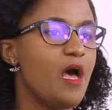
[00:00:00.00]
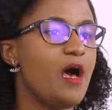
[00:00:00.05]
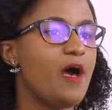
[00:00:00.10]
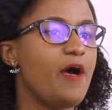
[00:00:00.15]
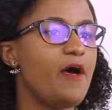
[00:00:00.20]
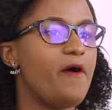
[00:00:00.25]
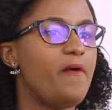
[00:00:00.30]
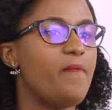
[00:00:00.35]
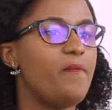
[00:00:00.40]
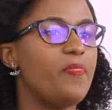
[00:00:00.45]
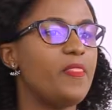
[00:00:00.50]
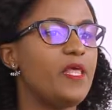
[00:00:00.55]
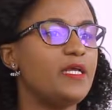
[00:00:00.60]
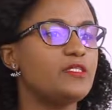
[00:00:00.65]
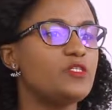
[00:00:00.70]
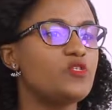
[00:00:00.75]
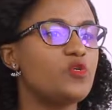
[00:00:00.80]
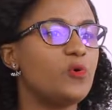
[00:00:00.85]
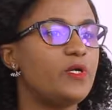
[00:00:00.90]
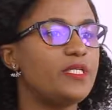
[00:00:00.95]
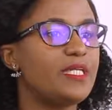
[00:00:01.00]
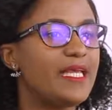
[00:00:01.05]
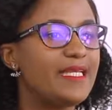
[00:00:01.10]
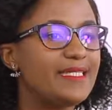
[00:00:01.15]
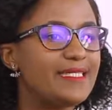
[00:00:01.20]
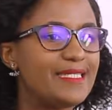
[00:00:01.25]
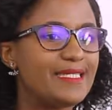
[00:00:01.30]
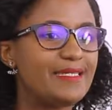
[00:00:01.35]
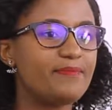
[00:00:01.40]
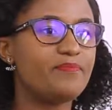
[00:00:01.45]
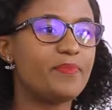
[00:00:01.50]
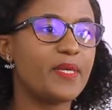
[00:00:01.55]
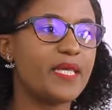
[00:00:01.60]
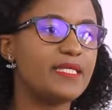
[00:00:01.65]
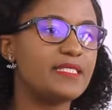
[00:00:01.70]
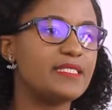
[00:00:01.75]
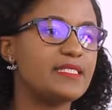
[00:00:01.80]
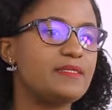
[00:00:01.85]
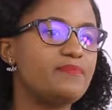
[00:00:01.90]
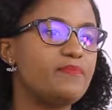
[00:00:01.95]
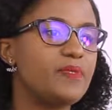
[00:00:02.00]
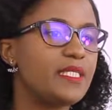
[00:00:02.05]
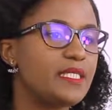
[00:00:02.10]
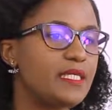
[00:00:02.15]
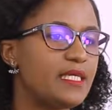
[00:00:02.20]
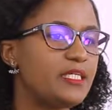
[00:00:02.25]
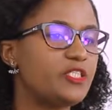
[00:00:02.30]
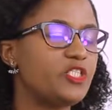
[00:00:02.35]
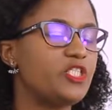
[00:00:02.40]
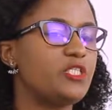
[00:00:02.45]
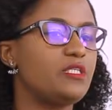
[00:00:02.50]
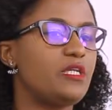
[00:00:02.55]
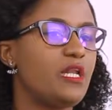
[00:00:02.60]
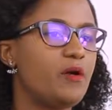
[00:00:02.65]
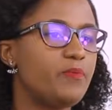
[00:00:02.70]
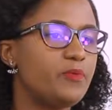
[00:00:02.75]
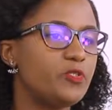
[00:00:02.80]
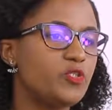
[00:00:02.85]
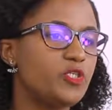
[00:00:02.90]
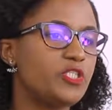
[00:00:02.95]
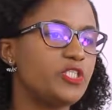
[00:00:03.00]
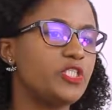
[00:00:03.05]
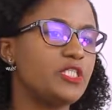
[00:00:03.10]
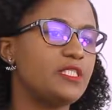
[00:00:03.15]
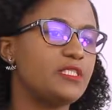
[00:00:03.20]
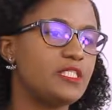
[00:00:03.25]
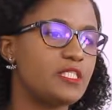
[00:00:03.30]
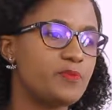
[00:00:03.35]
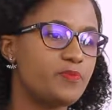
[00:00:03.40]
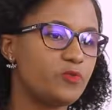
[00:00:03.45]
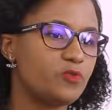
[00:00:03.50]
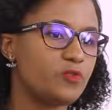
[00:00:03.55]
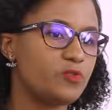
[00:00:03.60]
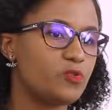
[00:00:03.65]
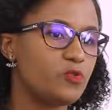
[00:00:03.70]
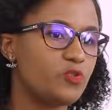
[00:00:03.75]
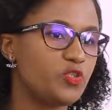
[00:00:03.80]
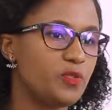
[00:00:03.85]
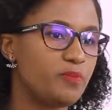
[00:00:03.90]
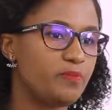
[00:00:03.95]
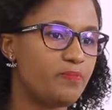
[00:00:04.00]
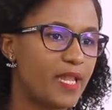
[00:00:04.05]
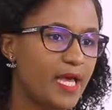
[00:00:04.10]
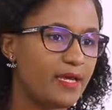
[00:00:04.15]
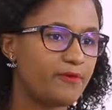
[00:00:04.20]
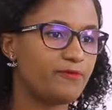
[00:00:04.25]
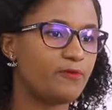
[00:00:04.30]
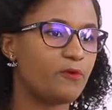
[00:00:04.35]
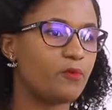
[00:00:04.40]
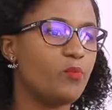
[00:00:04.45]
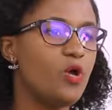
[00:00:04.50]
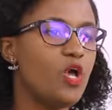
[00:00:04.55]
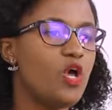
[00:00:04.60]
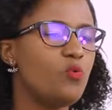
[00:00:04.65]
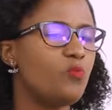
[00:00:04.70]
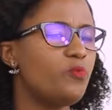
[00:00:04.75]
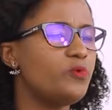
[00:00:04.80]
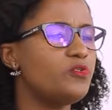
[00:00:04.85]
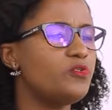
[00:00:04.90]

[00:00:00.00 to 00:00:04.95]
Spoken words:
And so an internet-based mediation and arbitration and dispute resolution platform would